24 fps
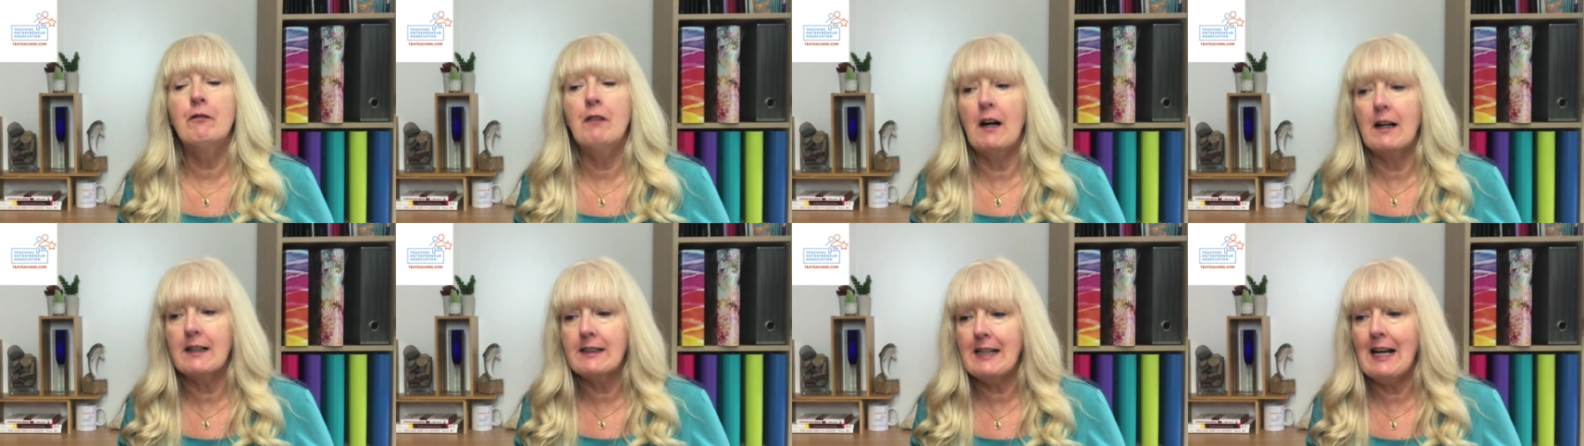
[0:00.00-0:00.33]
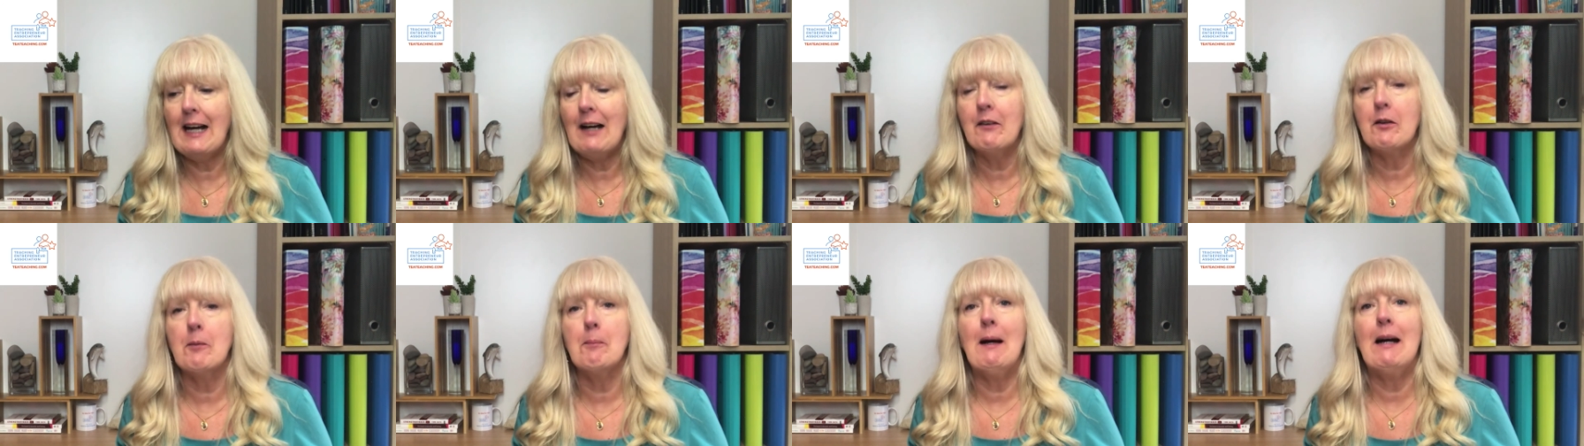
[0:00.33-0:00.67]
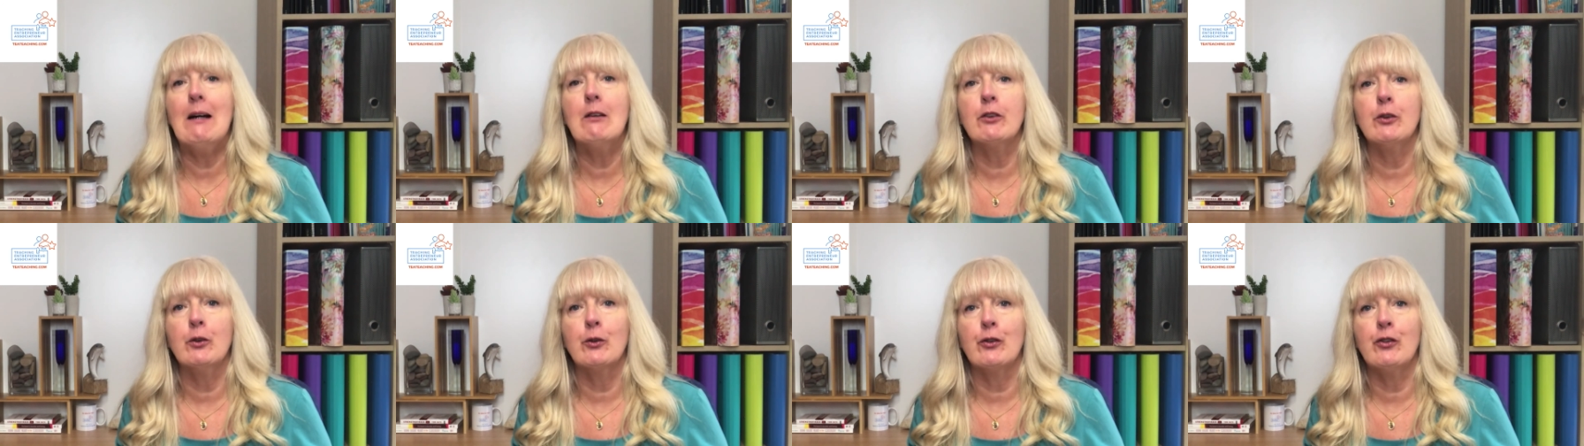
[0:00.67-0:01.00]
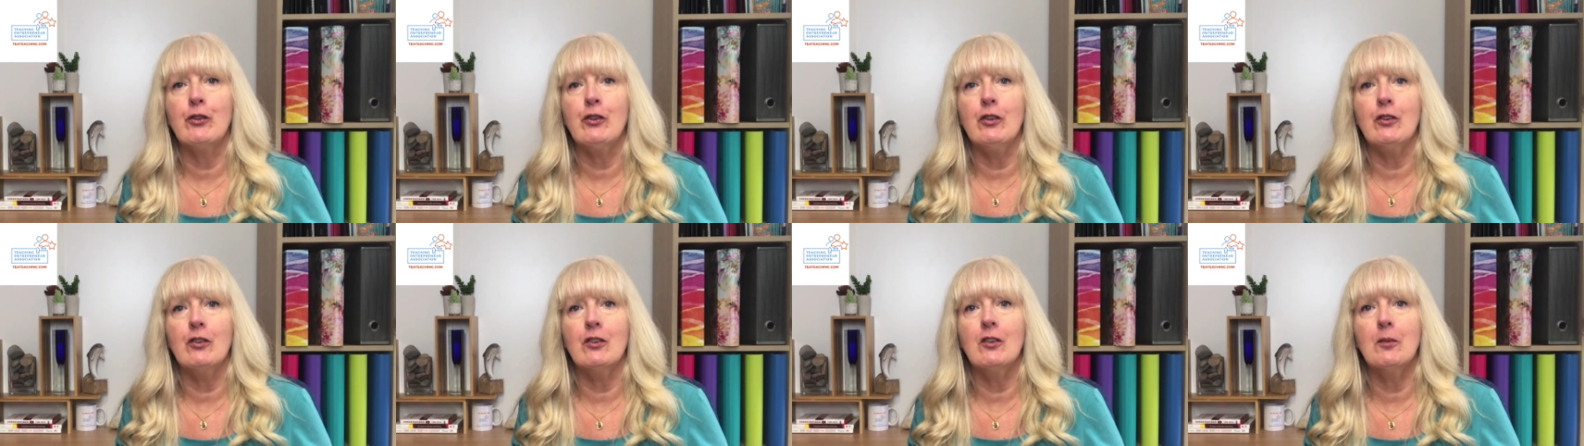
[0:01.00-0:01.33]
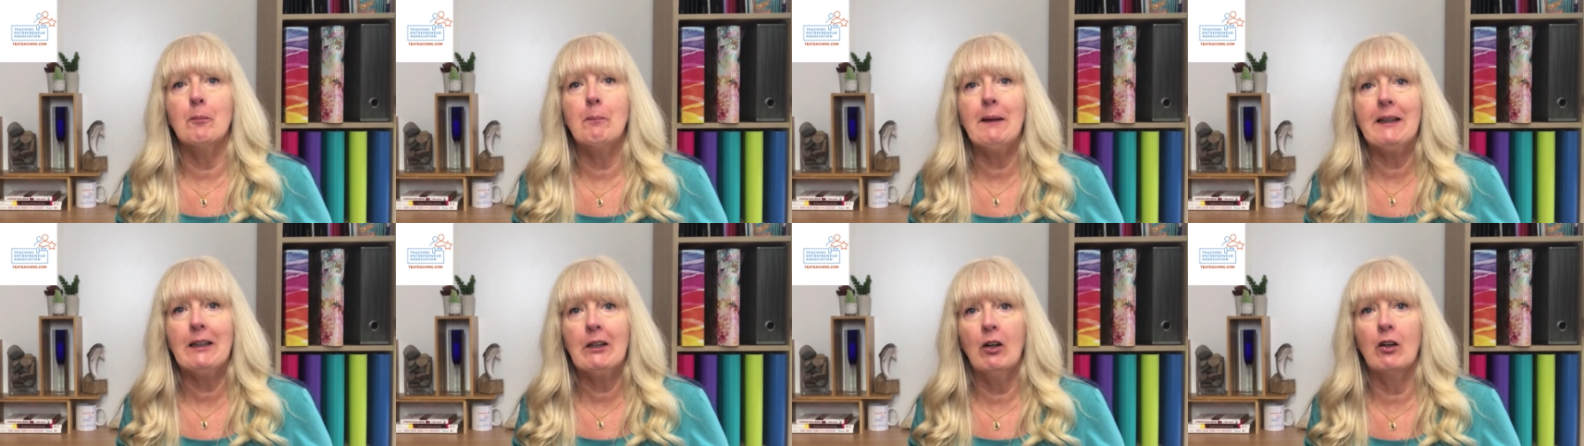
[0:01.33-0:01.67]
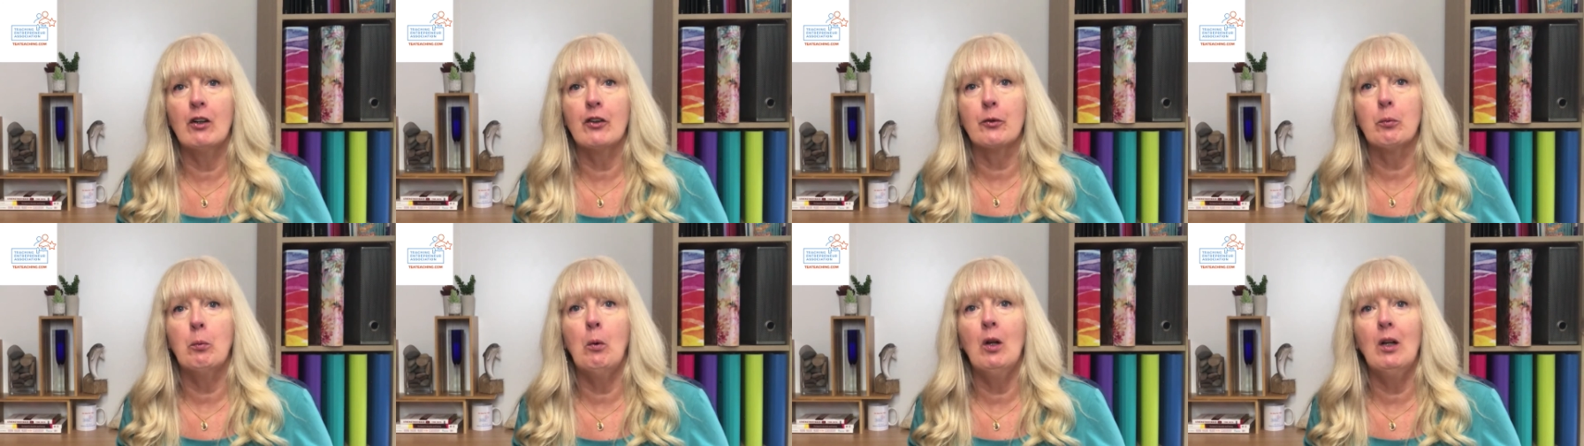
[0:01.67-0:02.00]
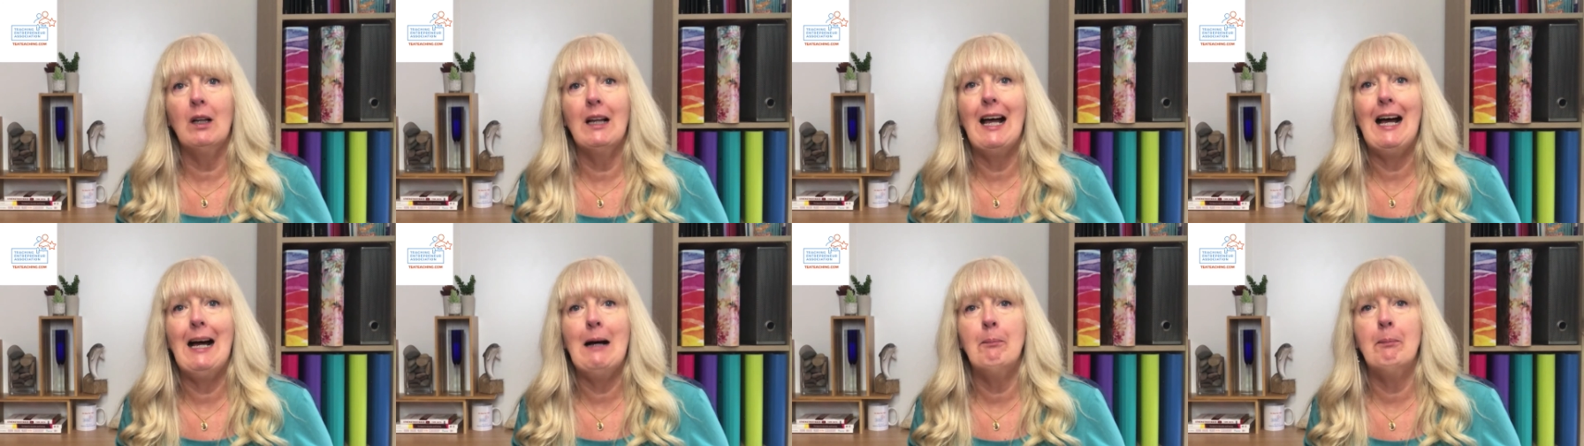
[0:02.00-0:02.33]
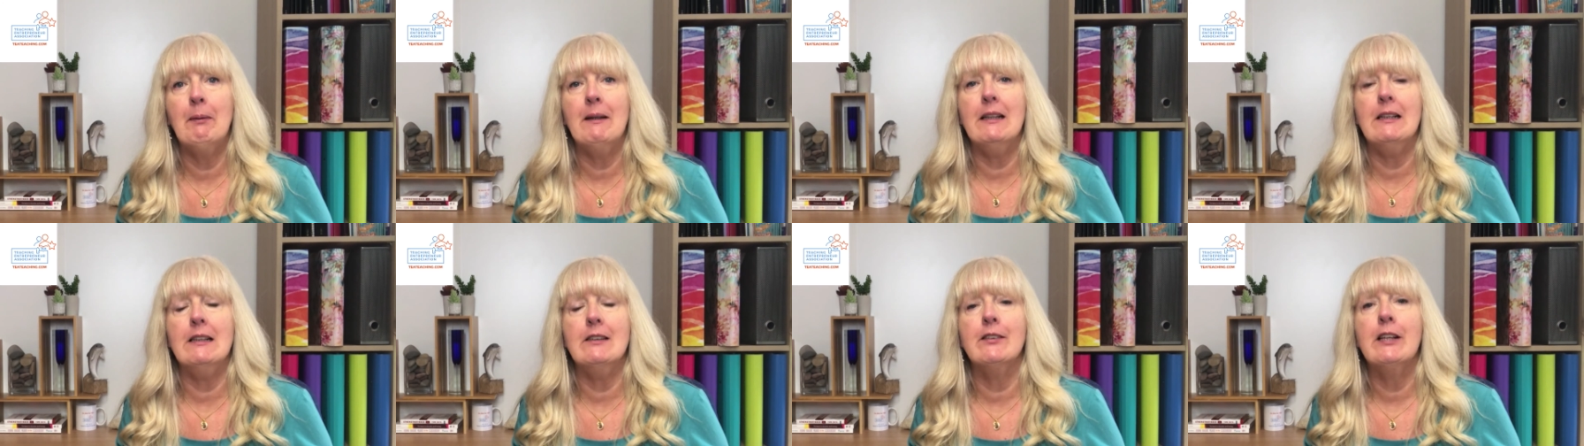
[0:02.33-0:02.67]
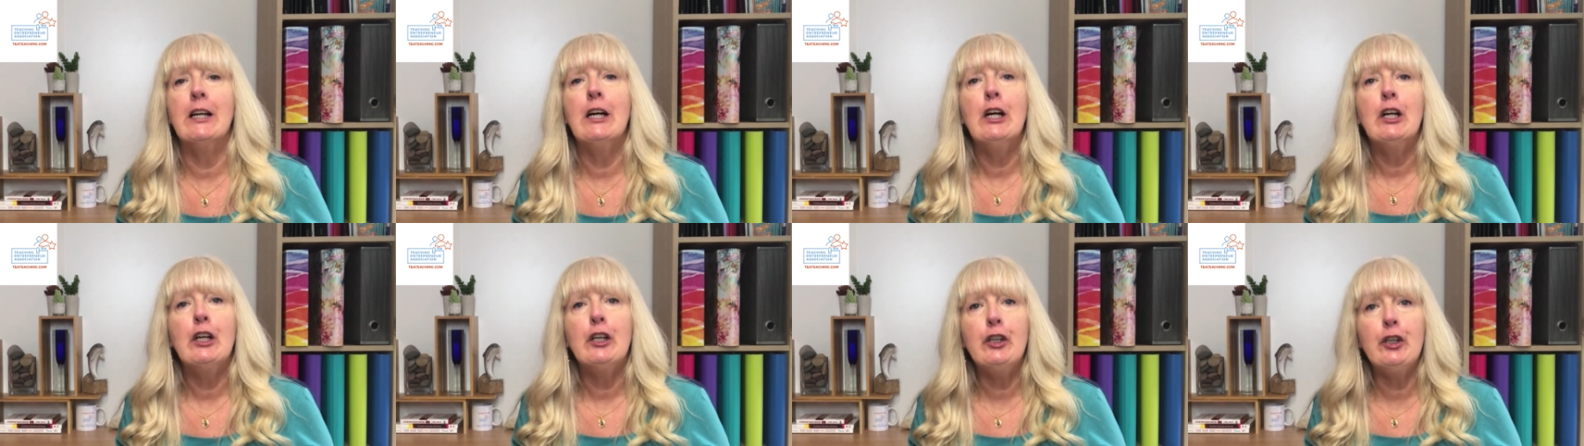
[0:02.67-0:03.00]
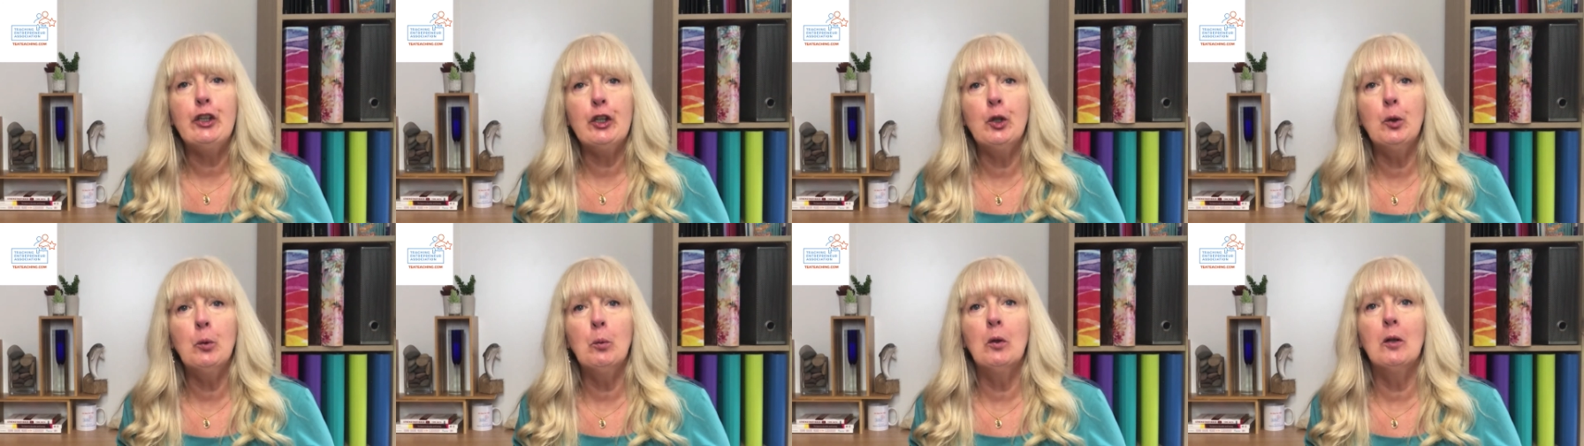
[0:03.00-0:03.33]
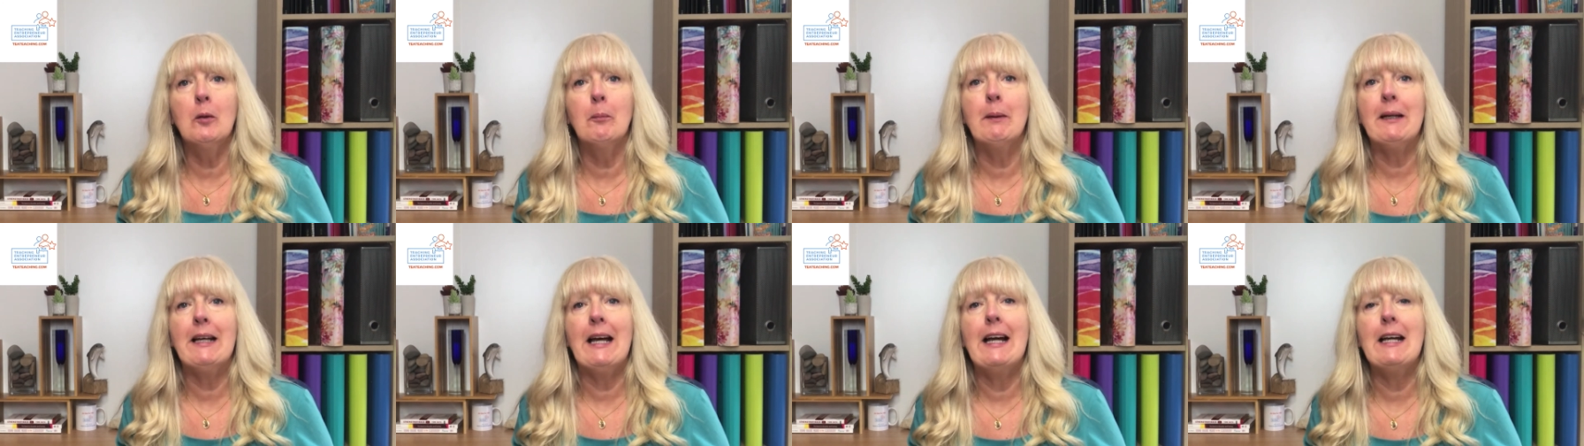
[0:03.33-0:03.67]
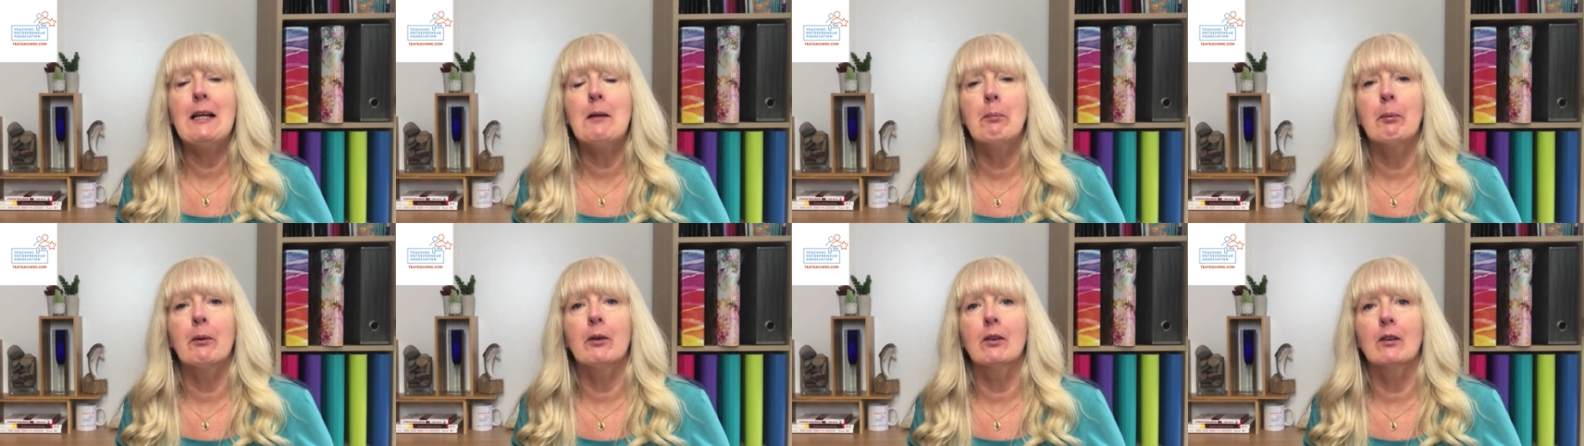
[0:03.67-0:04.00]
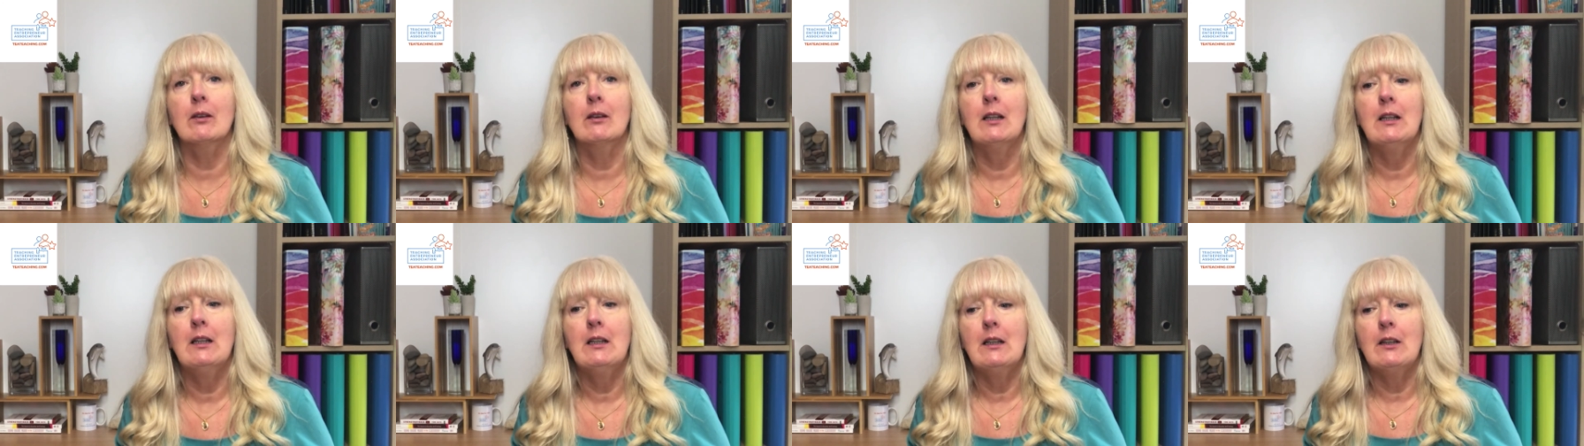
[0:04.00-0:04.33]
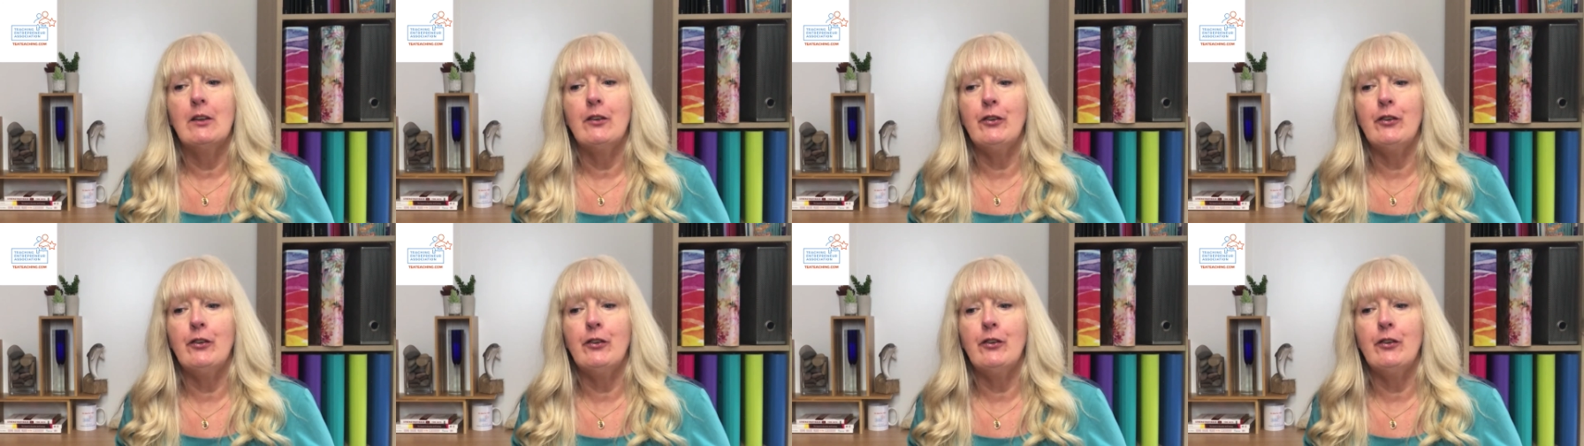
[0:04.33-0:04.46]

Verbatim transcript: find out about your students because what will happen is you will be able